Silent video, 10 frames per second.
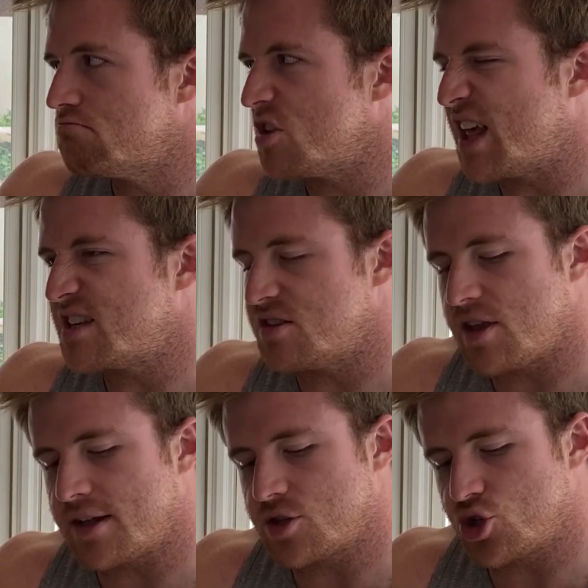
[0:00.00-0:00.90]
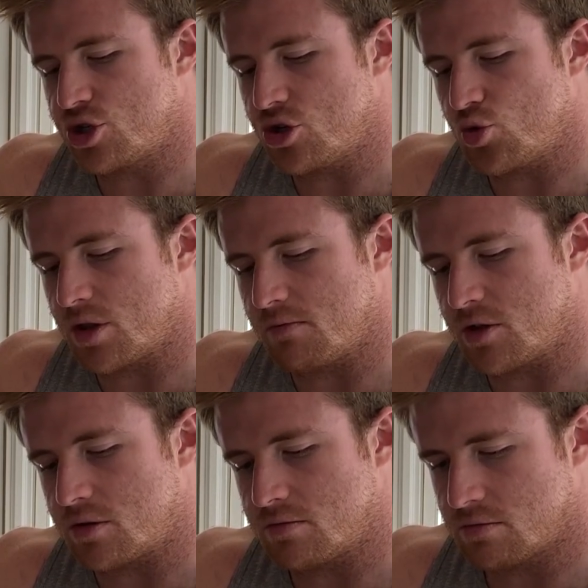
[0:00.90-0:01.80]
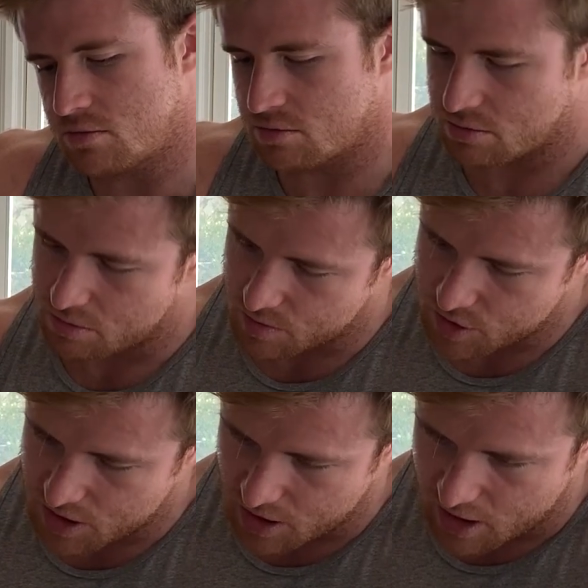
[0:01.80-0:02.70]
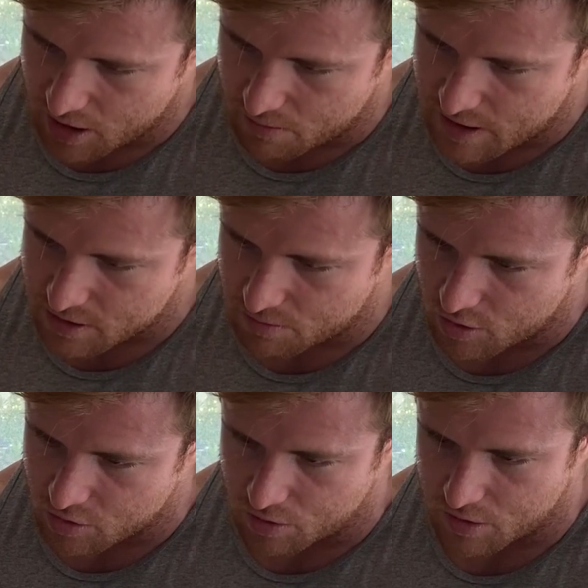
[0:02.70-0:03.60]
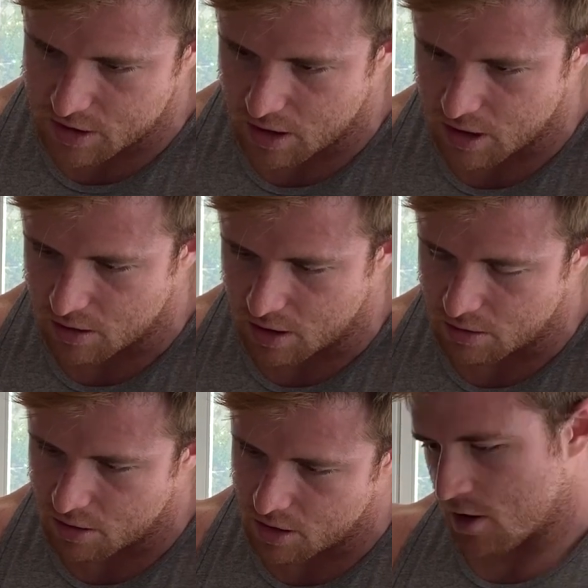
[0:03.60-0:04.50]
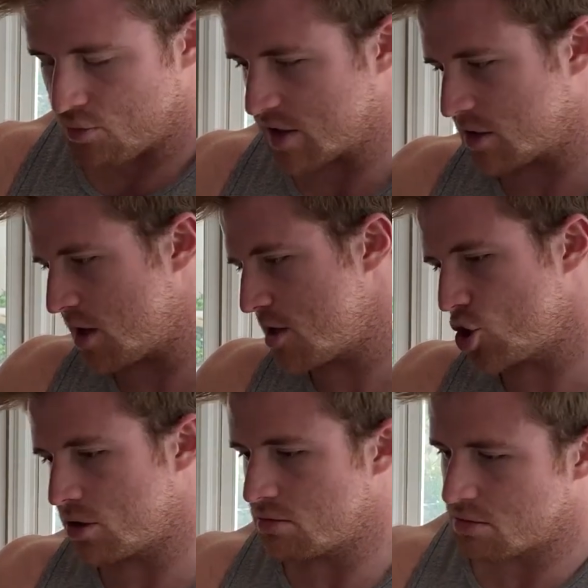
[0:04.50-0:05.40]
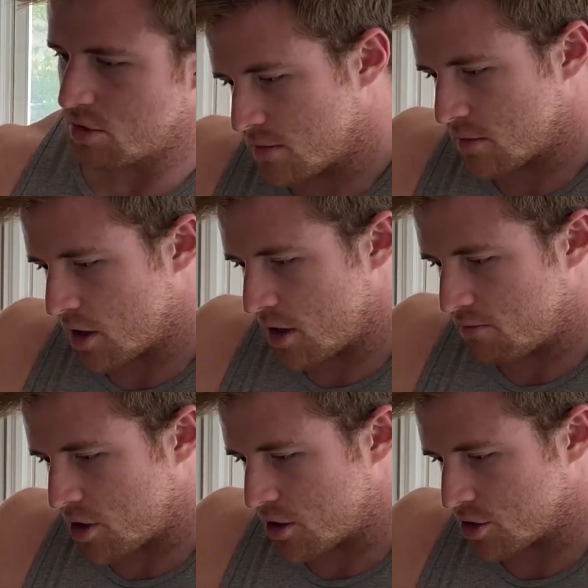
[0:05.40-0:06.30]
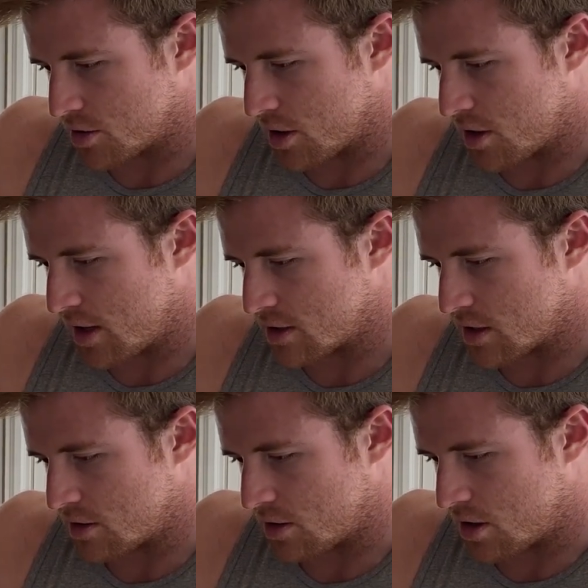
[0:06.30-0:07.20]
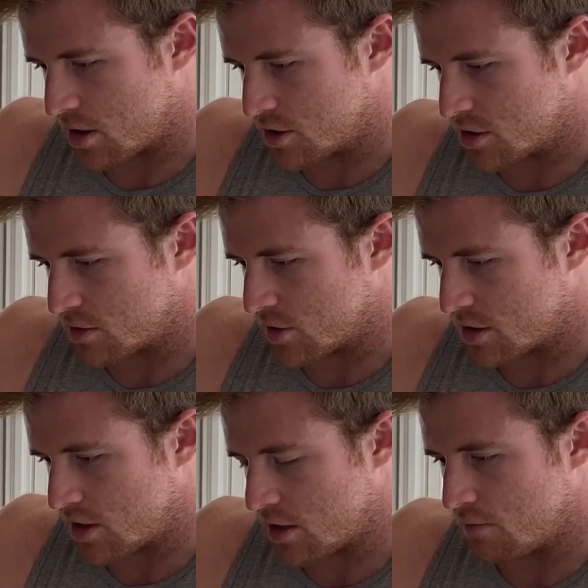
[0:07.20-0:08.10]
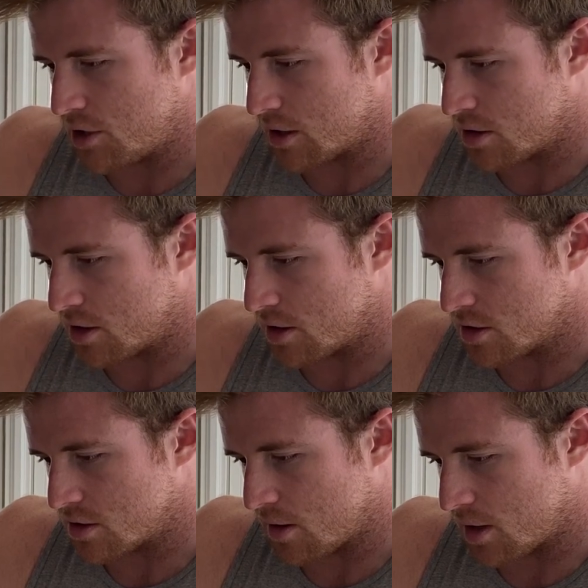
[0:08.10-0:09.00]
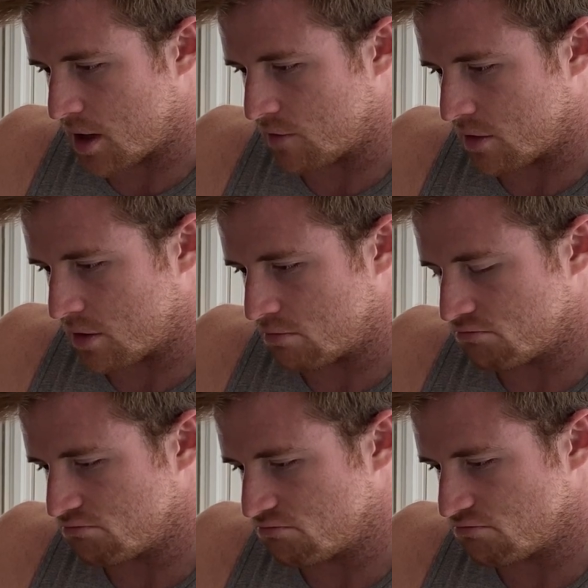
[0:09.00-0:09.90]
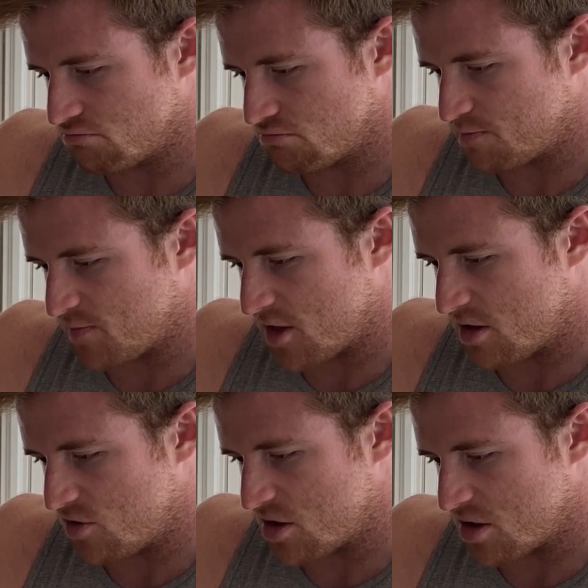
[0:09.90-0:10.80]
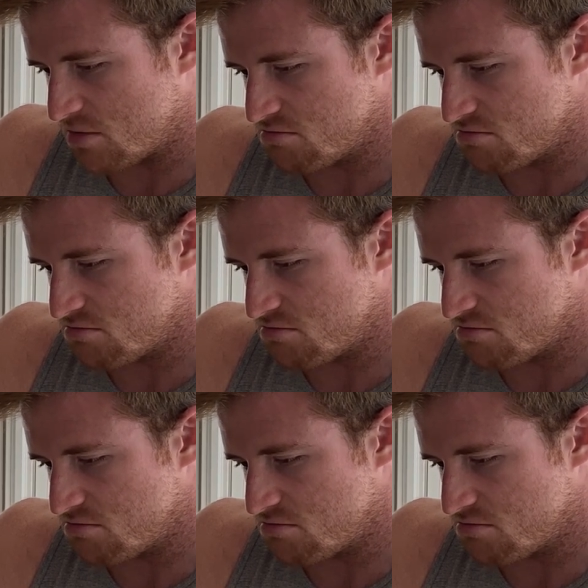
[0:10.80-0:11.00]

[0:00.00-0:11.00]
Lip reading: less dense chew in the middle. So you get kind of the best of both worlds. I like that. Presentation, I'm partial to things that are large just for the sake of being large, so I'm gonna have to give it